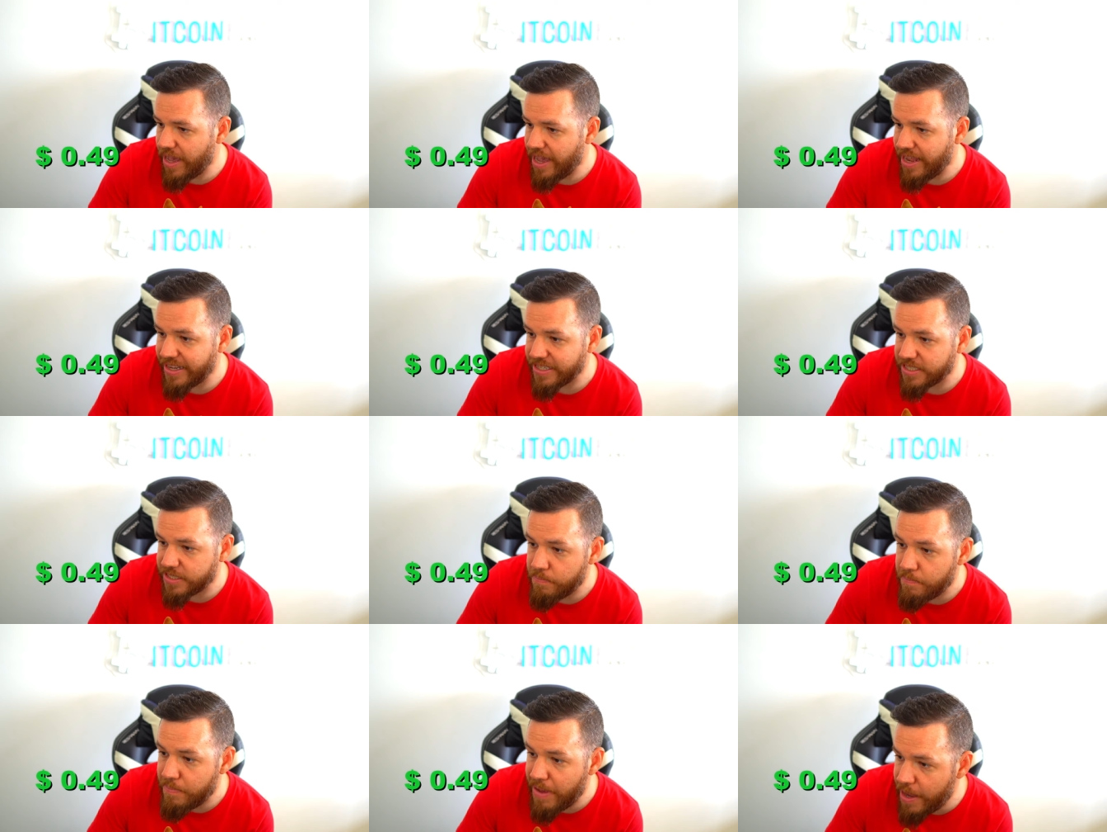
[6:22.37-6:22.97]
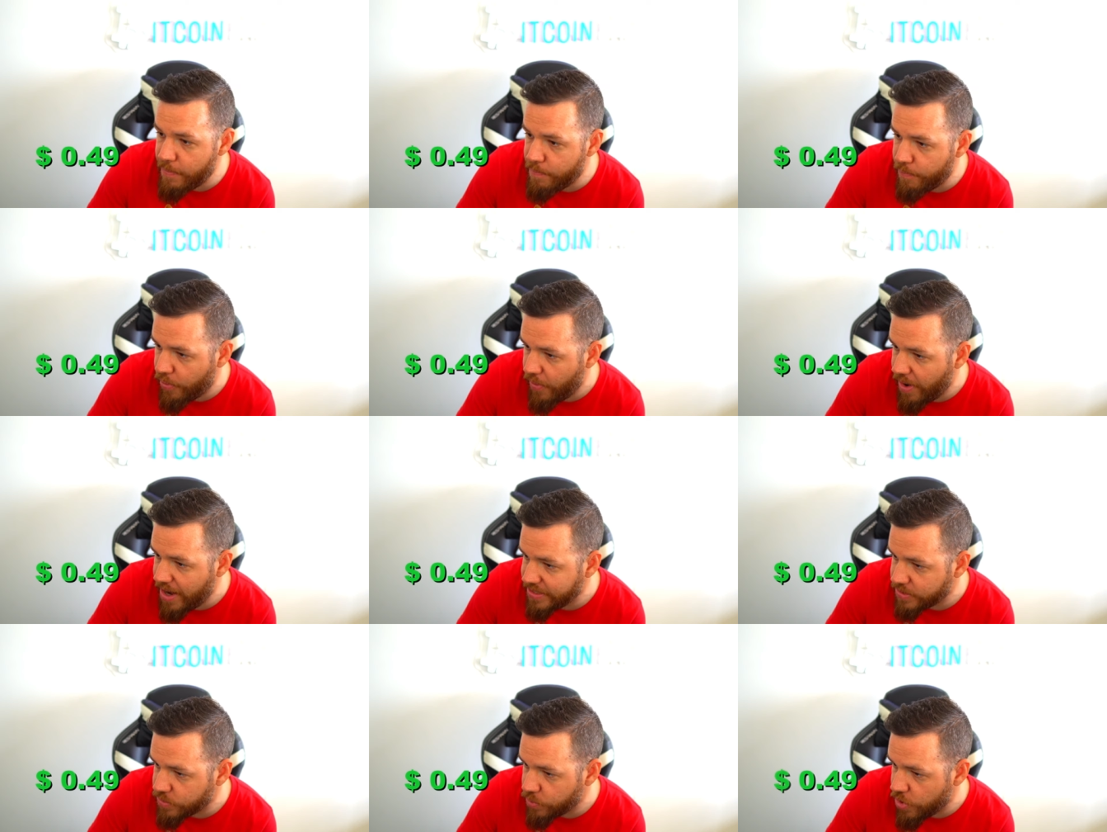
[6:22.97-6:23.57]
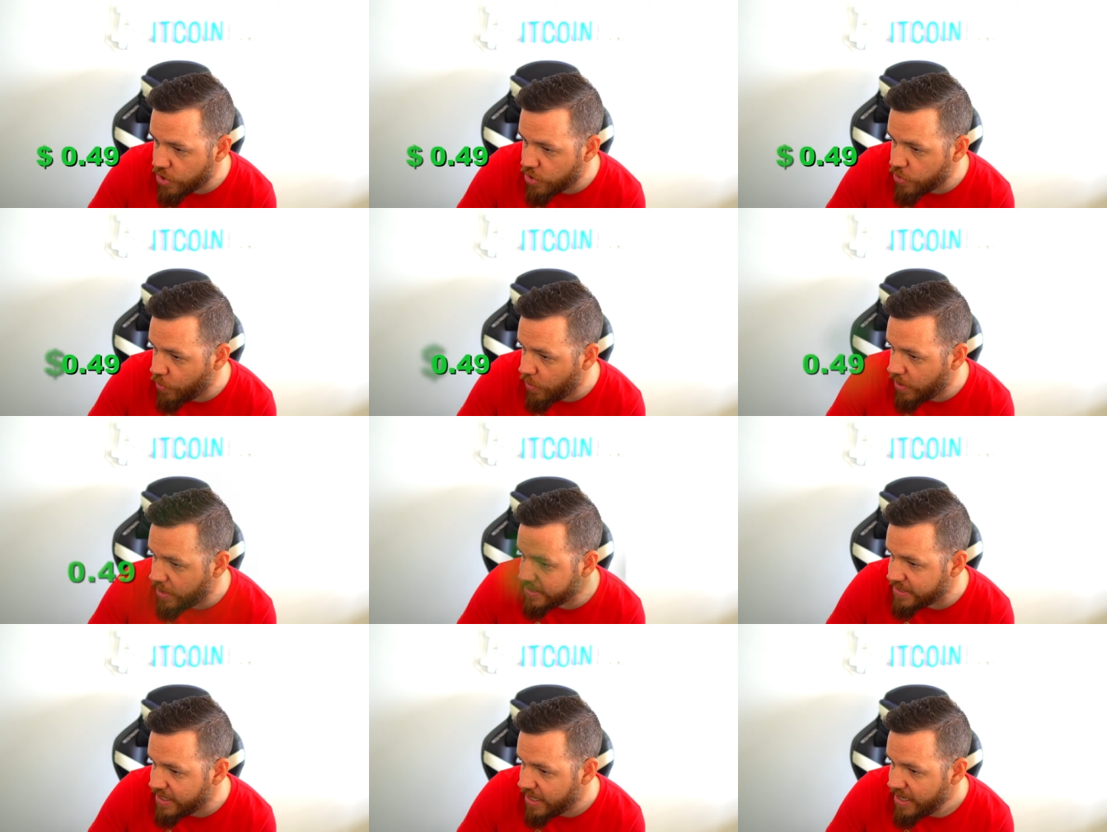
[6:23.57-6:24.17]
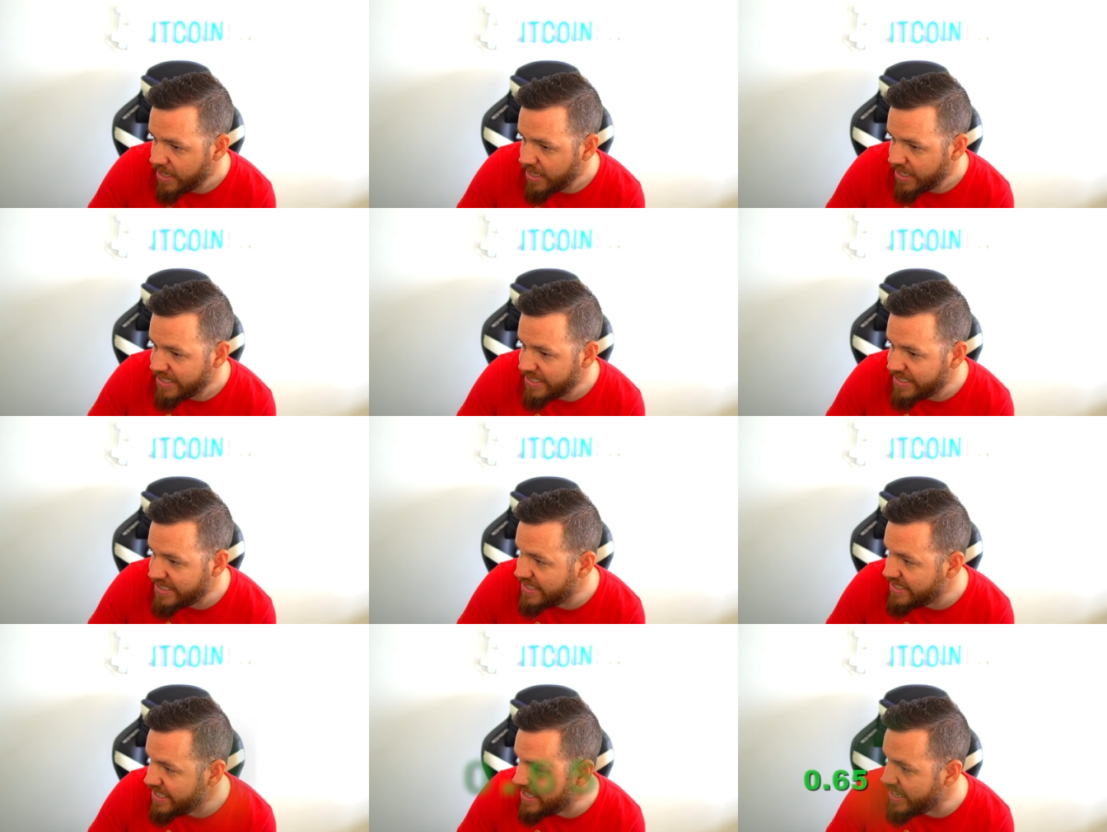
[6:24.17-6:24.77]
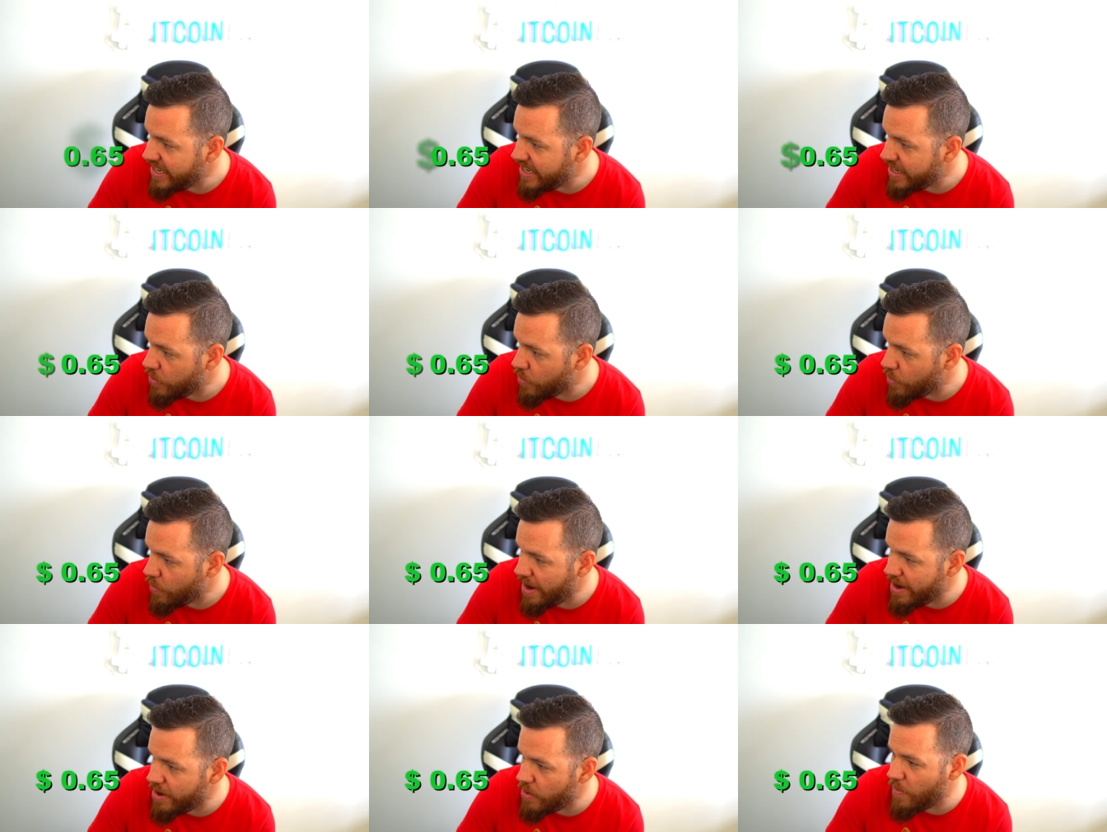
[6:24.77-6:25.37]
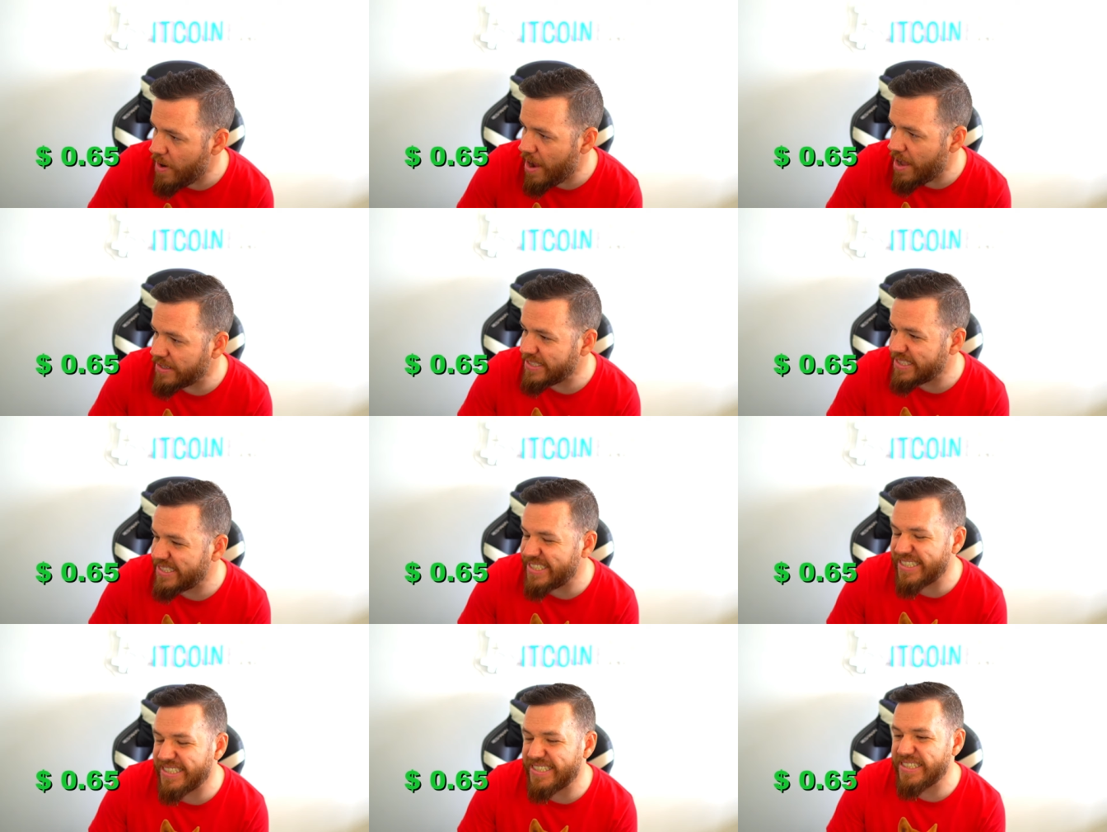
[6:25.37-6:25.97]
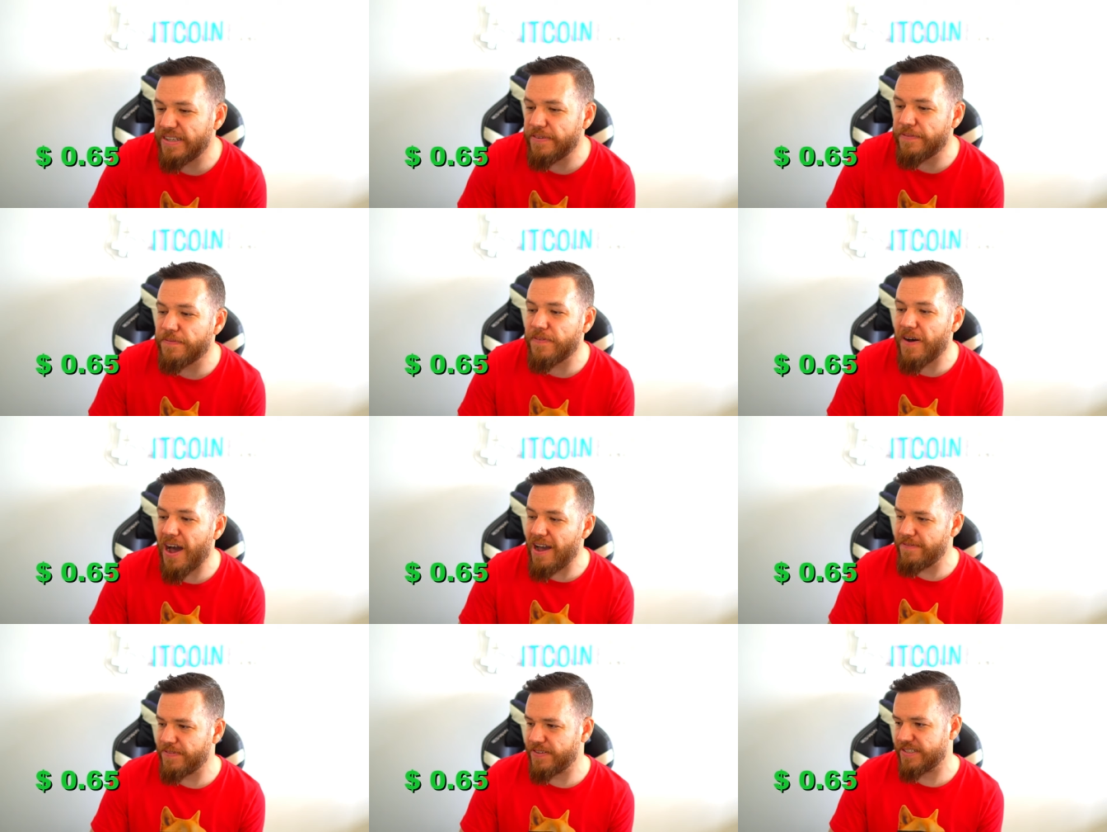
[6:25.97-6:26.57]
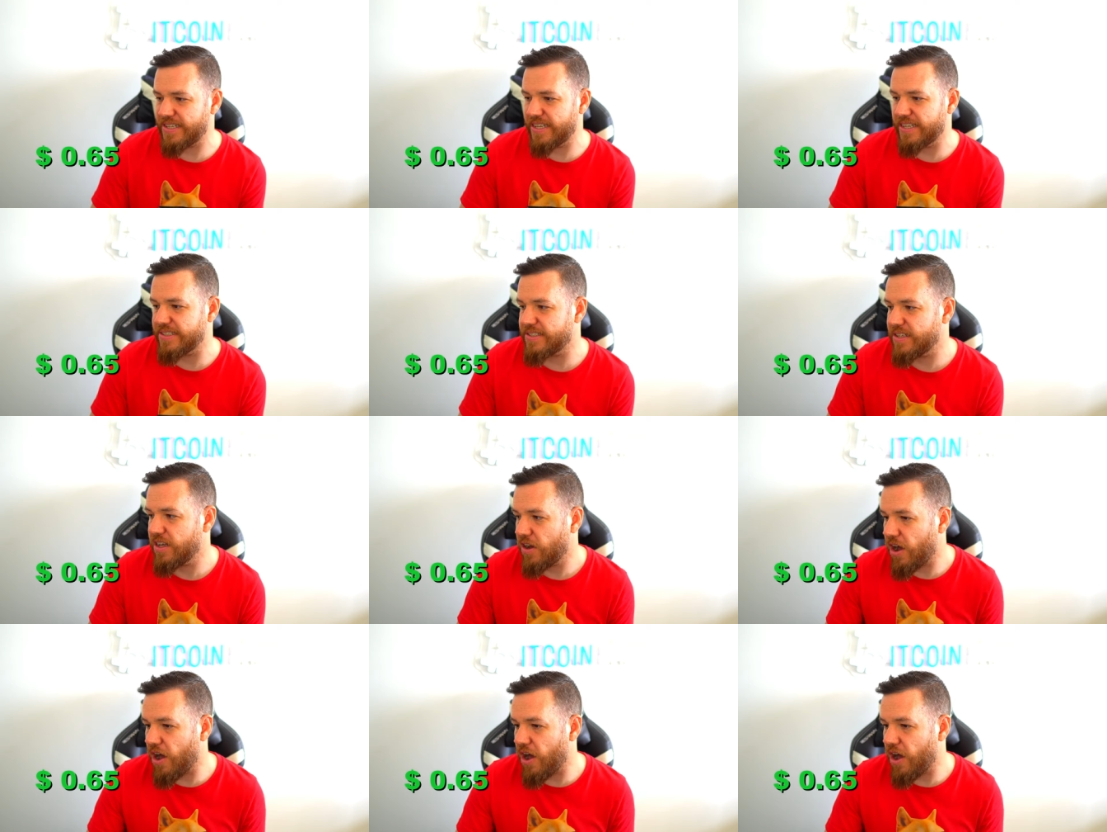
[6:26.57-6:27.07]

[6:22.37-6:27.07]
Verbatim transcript: and its May price, which was sitting right around sixty-five cents,